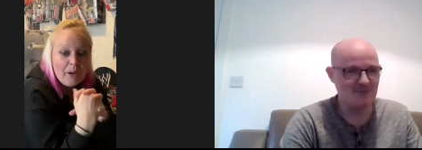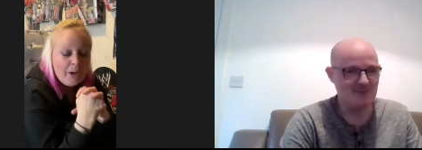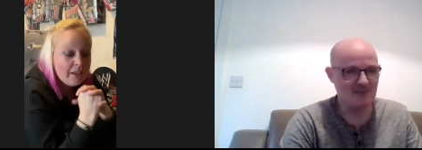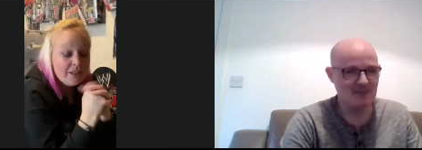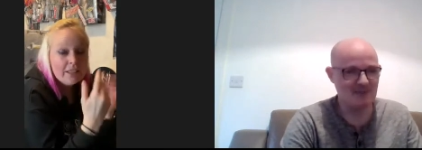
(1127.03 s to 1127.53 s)

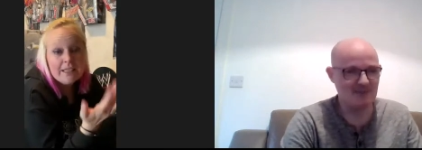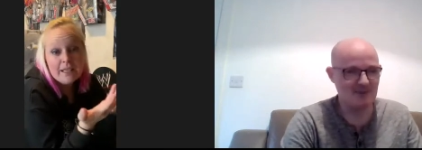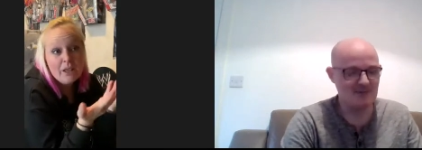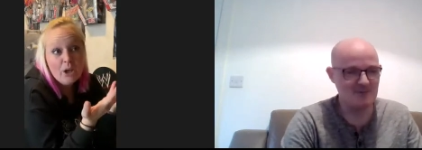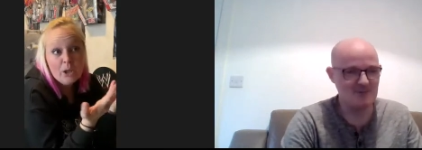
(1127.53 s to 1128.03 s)
Speaker 1: and you can
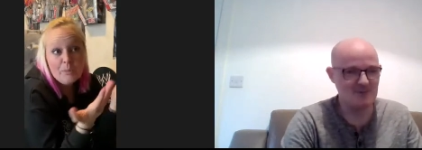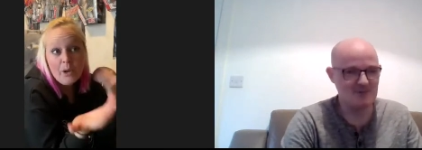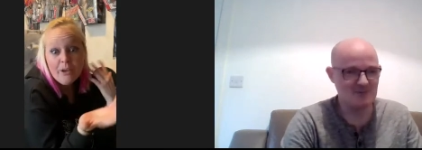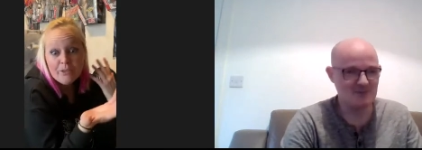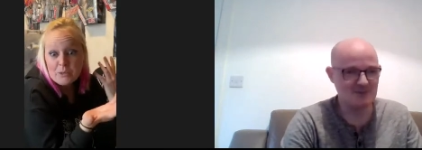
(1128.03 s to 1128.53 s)
get a hyper,
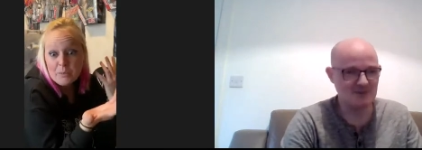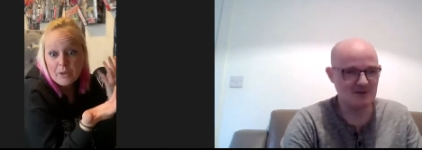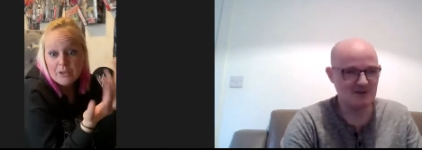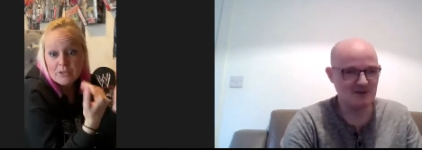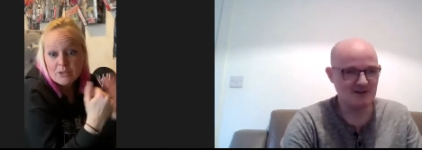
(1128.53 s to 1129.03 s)
I
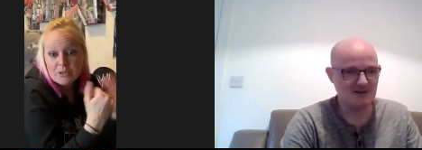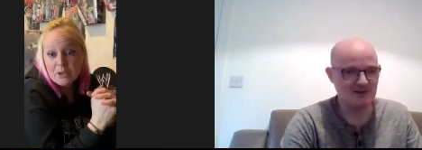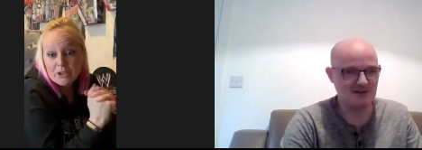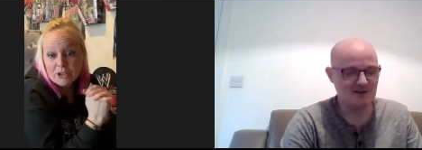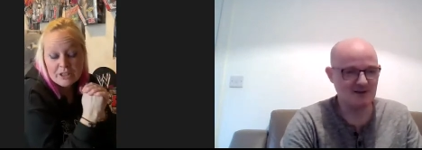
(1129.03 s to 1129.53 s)
suppose, as
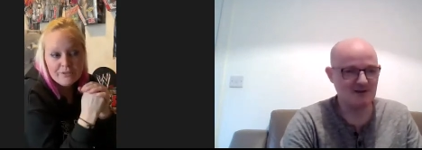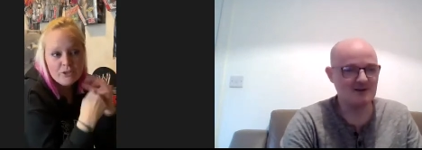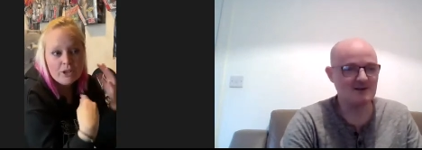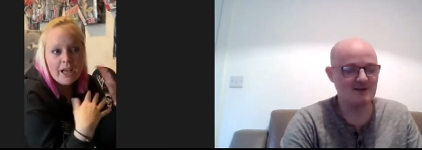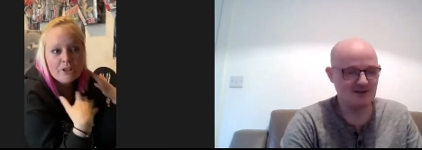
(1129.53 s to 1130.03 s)
well, because if
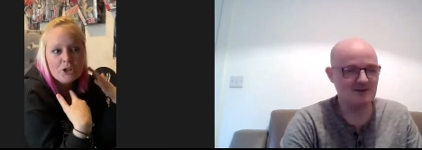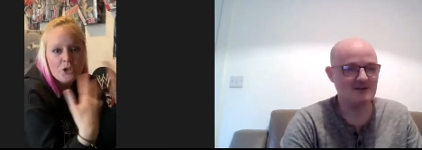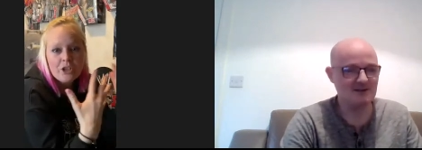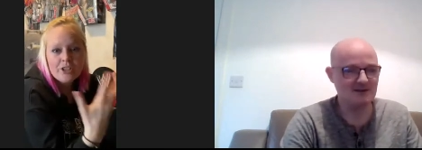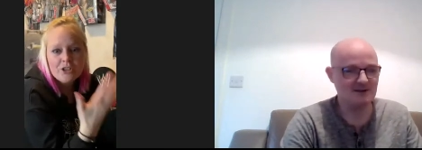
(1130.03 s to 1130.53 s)
you're that
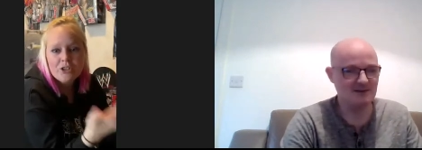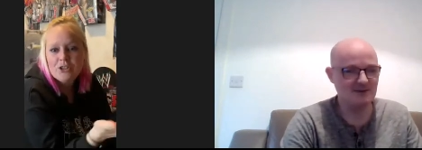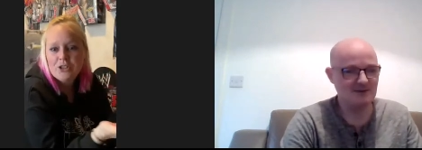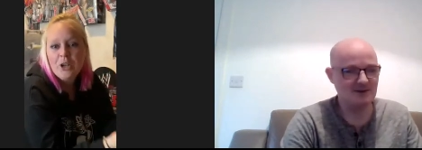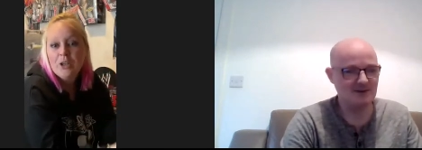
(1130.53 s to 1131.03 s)
stressed
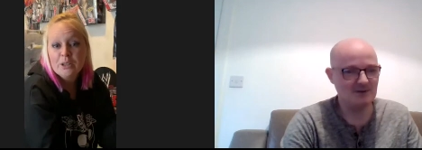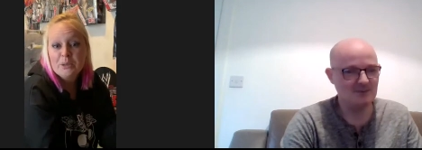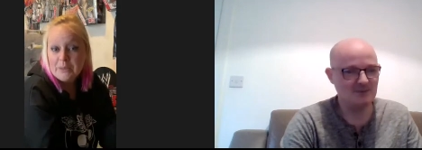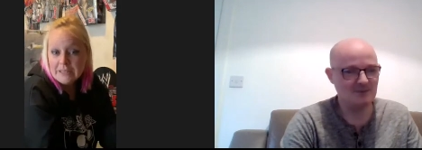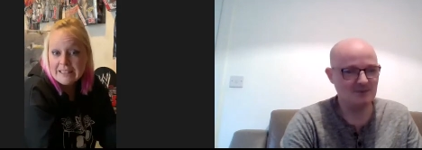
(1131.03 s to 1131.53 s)
because you can't
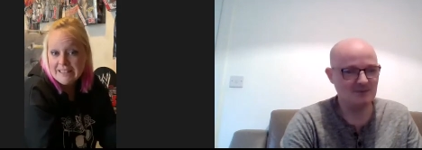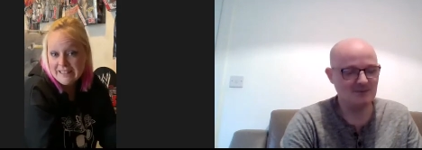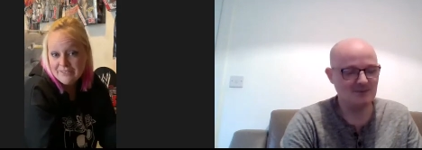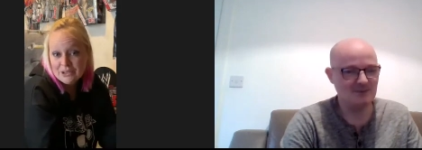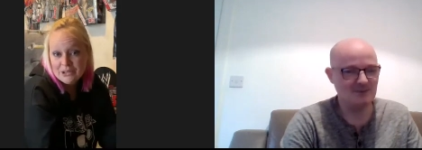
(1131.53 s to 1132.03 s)
complete a
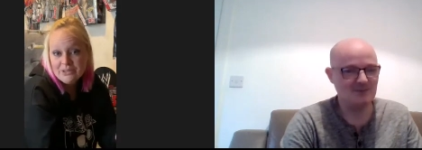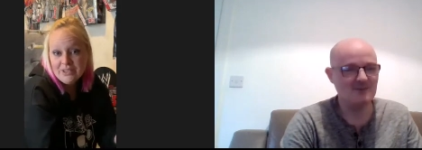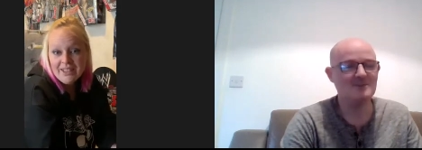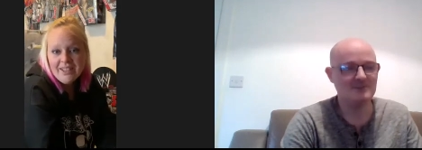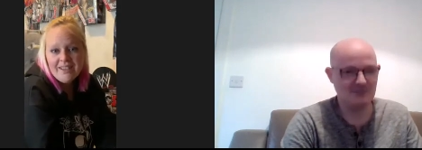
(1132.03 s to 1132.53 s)
level,
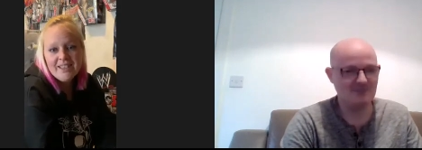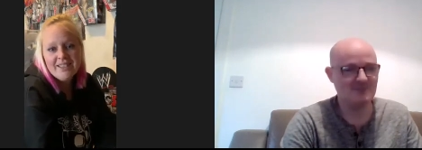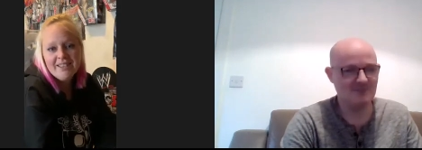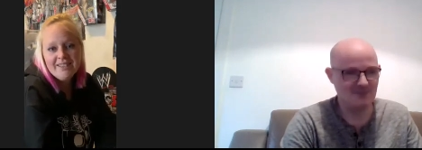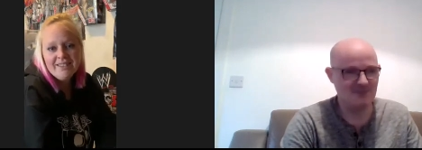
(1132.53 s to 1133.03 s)

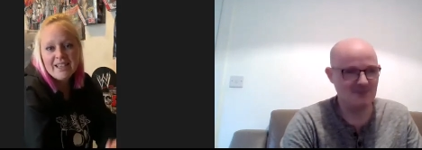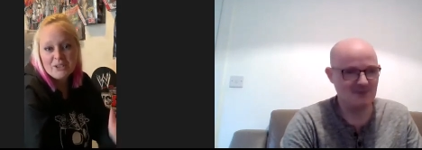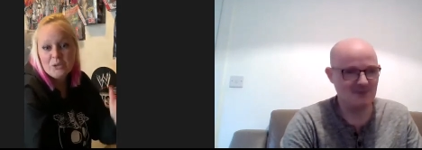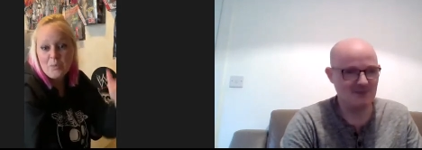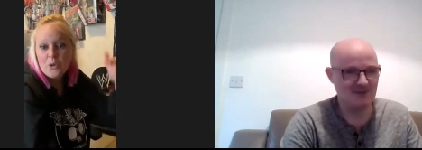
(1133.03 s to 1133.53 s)
then that
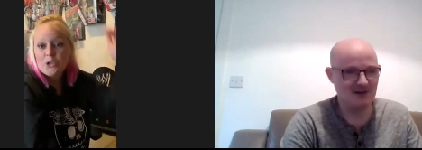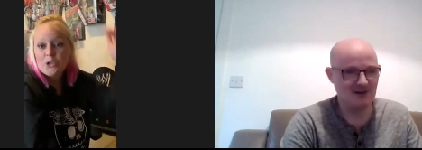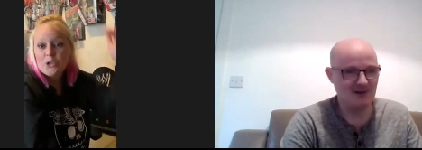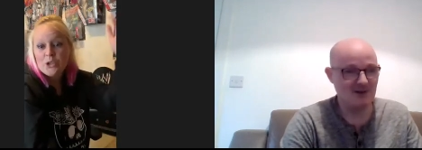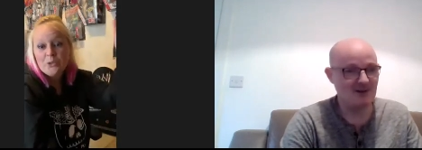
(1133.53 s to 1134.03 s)
could push
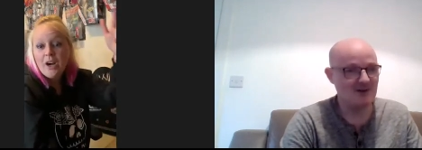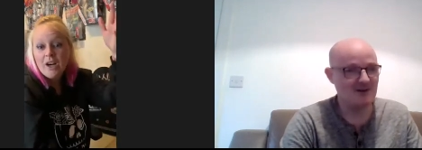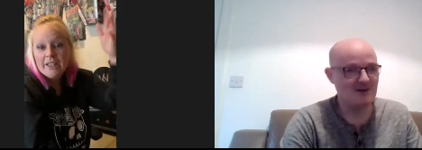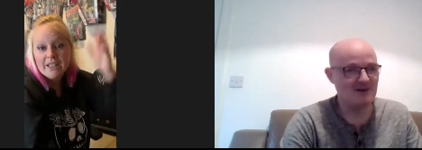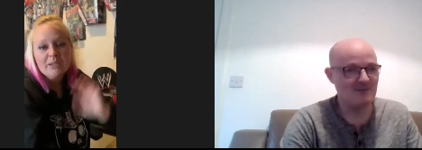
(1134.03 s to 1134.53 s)
you
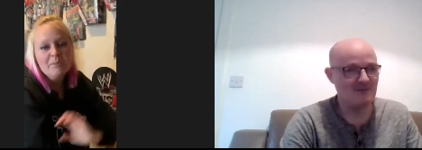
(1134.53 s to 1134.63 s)
higher.